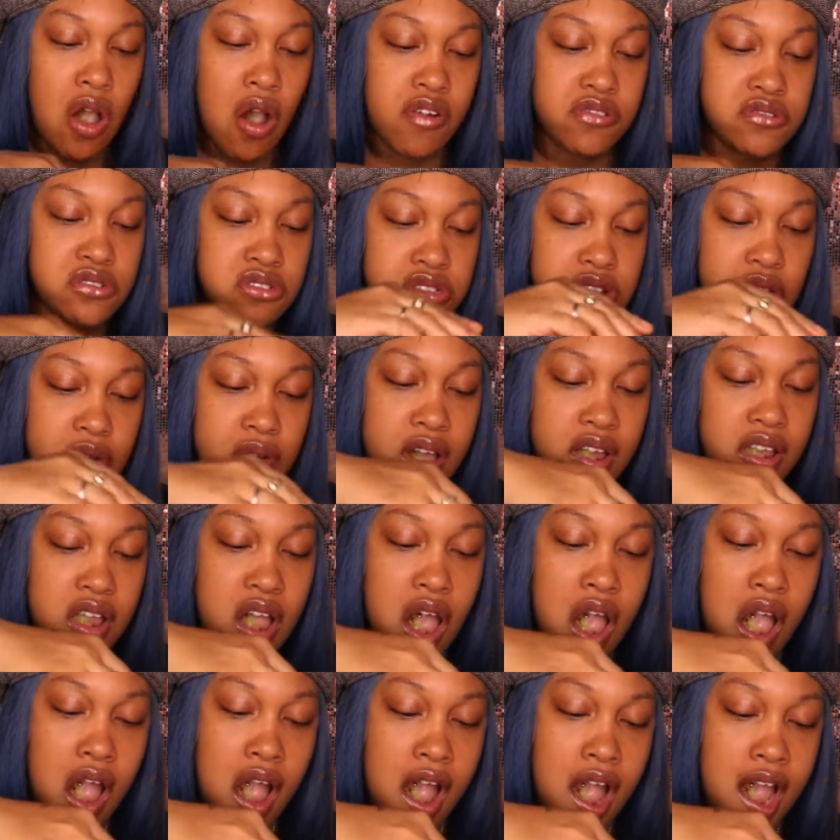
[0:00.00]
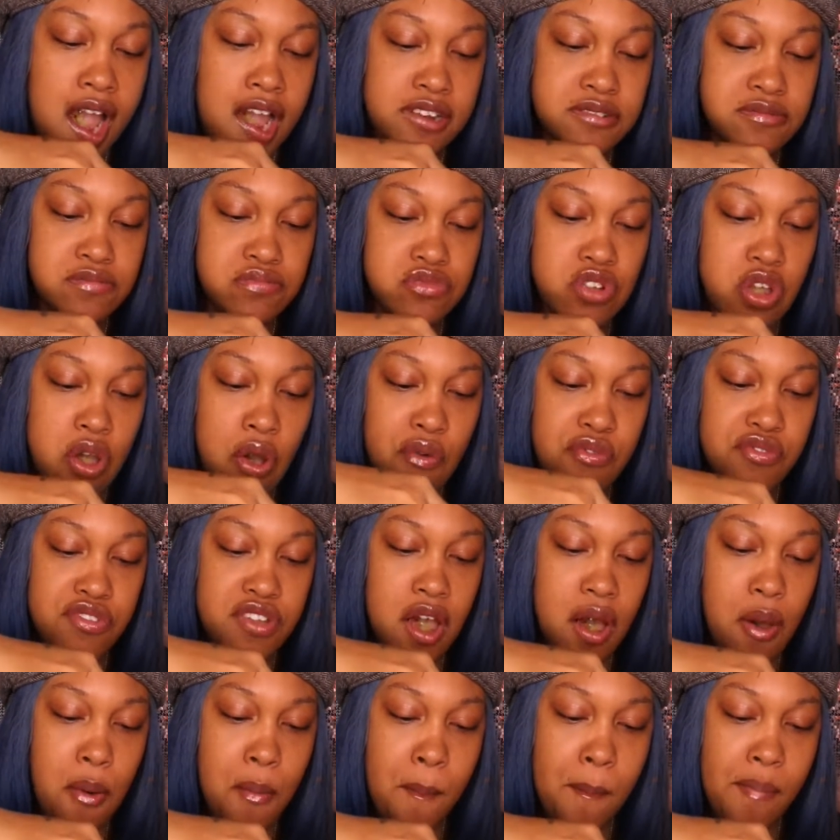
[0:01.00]
Still kind of hot. Hopefully
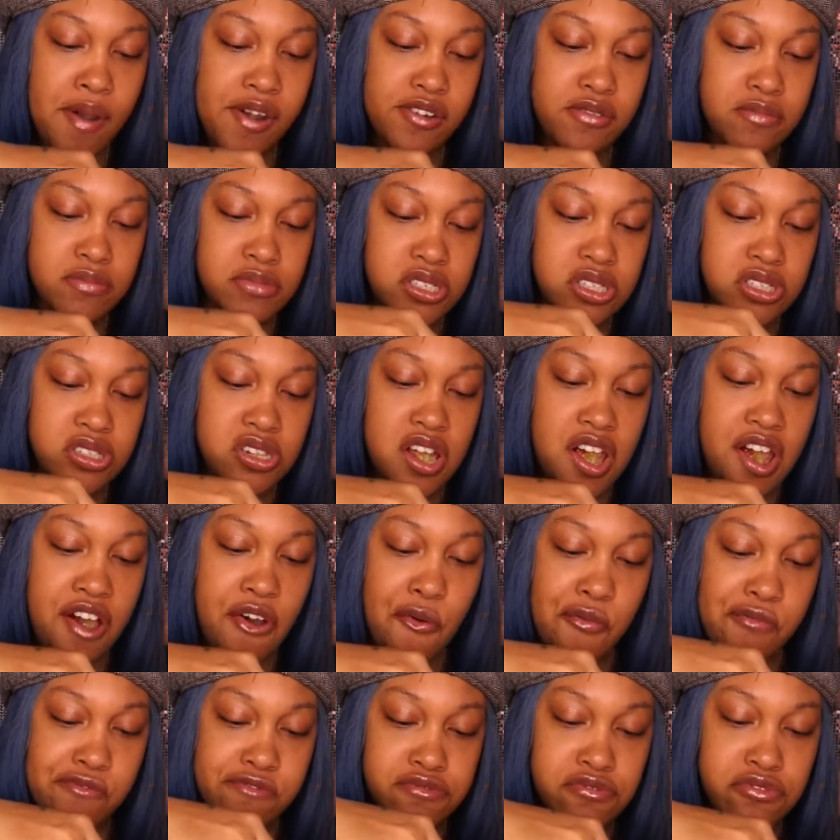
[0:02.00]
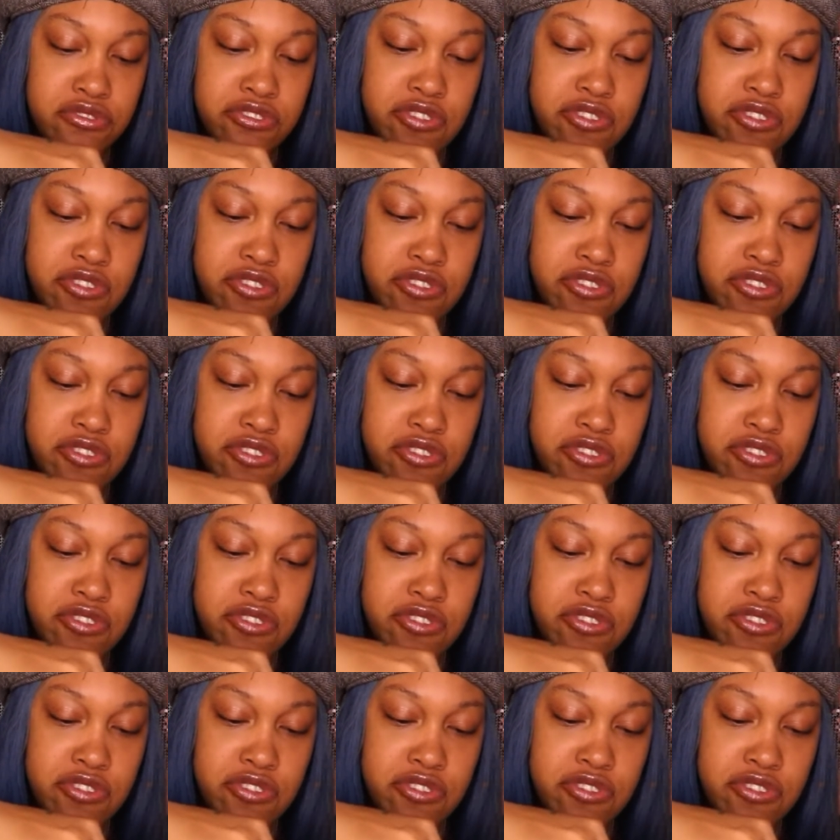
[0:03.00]
I don't burn myself.